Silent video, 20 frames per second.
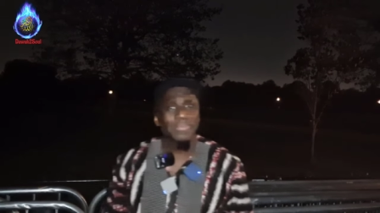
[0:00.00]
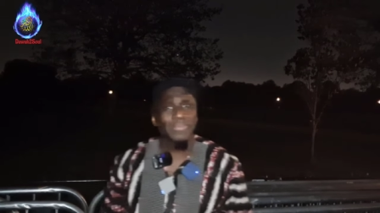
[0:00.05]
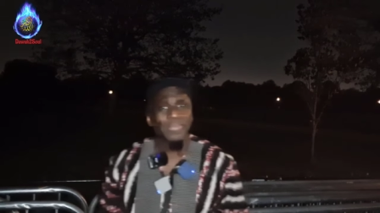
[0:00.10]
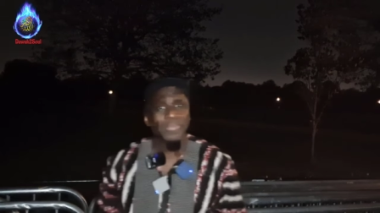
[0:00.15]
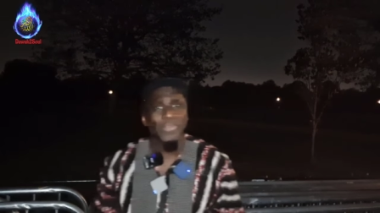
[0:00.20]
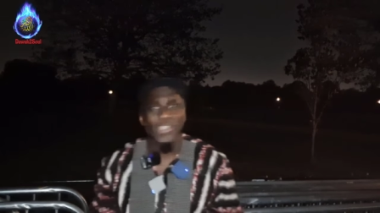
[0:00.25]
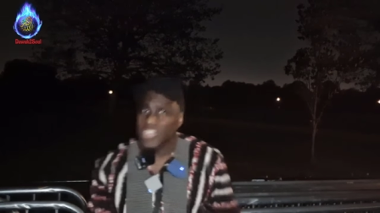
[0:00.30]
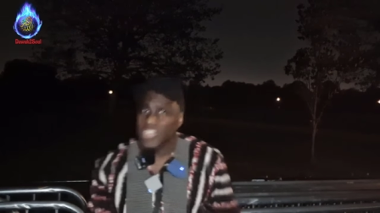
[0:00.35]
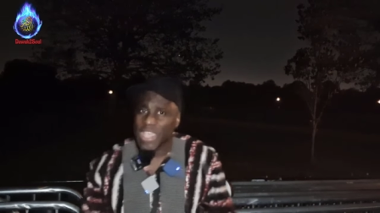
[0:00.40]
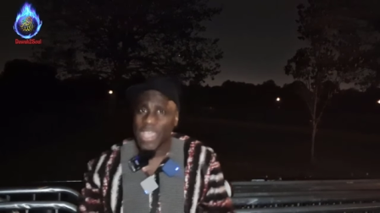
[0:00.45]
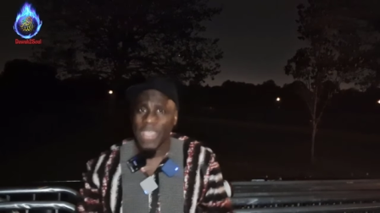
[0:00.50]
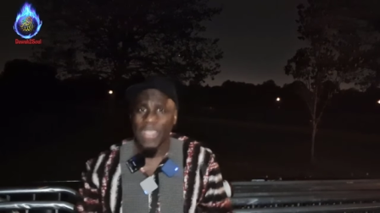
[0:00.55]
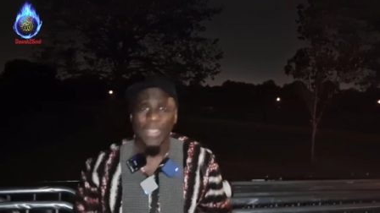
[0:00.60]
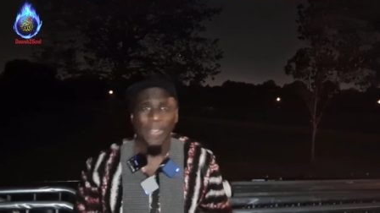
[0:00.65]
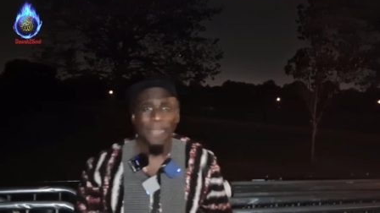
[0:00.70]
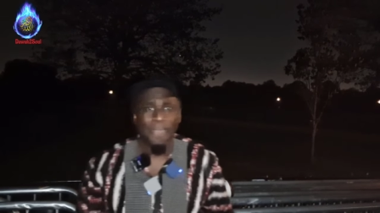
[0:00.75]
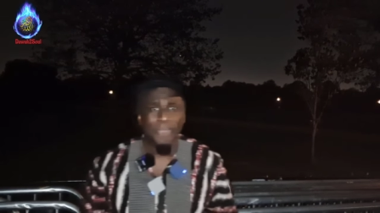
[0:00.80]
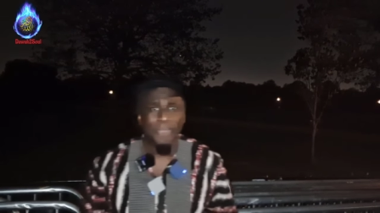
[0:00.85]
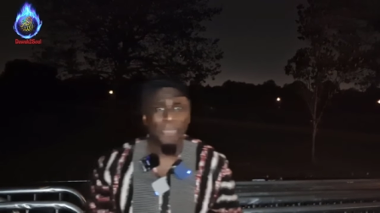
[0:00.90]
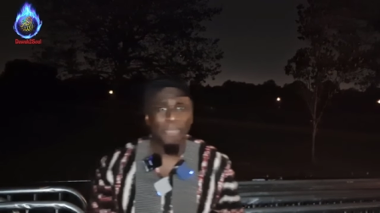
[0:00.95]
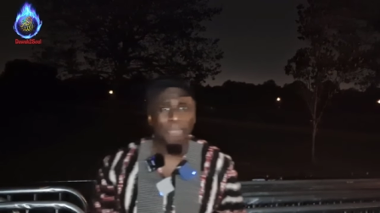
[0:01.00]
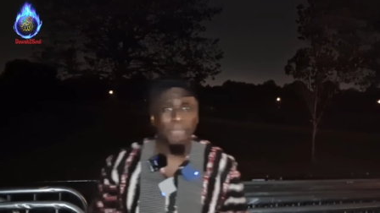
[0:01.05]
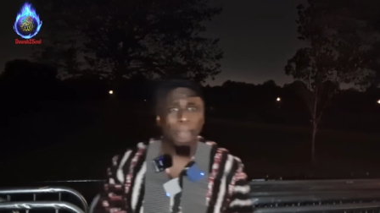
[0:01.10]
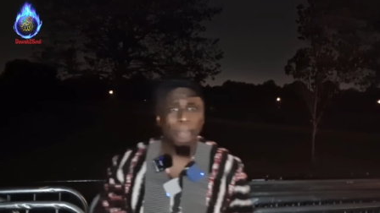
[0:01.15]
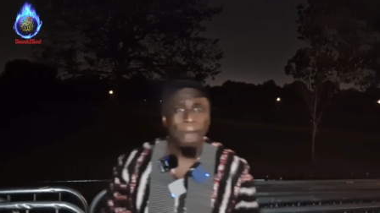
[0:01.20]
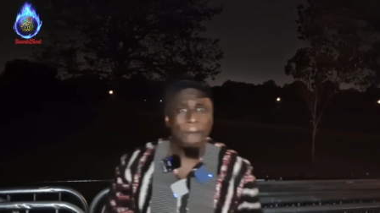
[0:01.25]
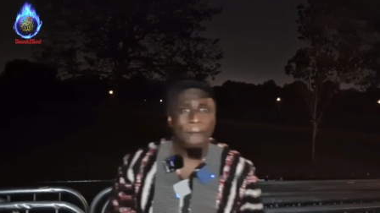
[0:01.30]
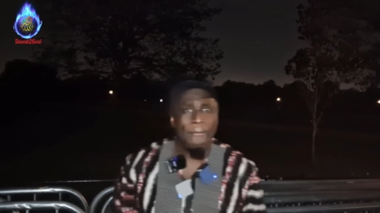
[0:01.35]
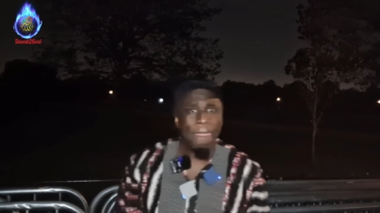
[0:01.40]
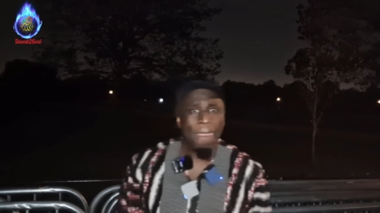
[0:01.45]
You see?
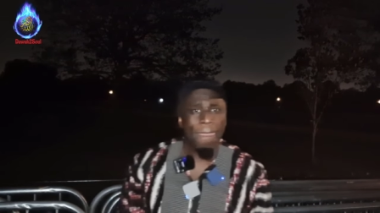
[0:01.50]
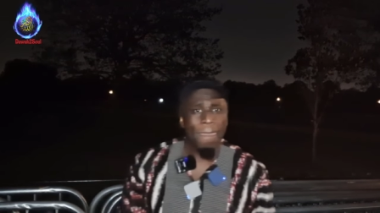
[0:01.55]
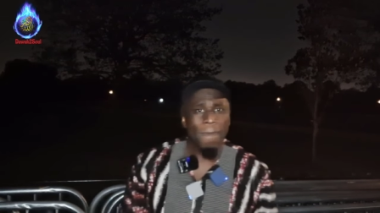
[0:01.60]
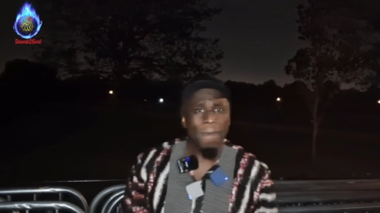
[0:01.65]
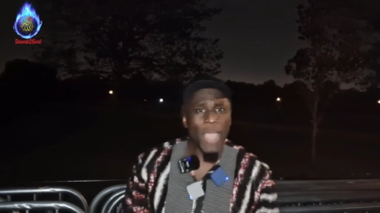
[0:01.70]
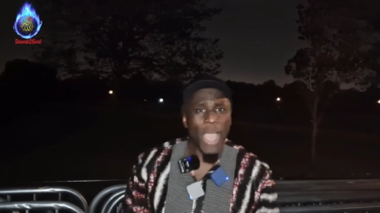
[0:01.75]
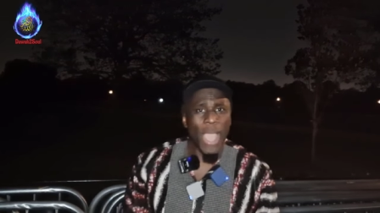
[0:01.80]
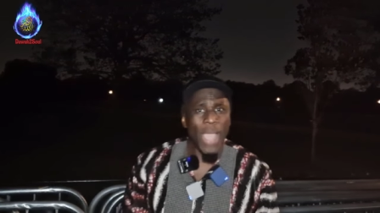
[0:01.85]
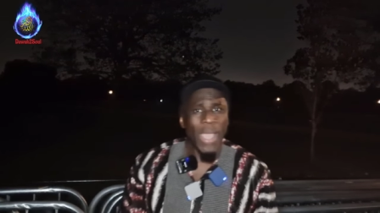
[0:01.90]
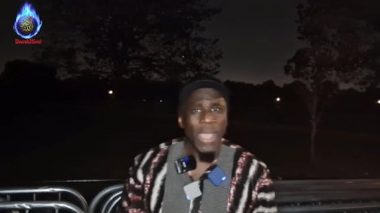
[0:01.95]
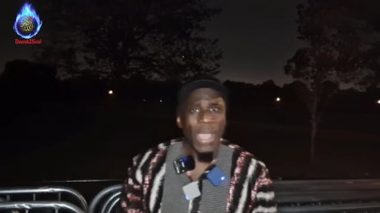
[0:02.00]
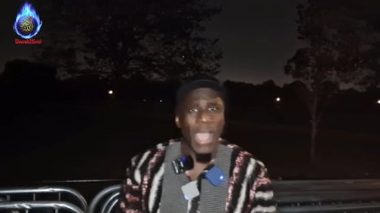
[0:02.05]
Yeah.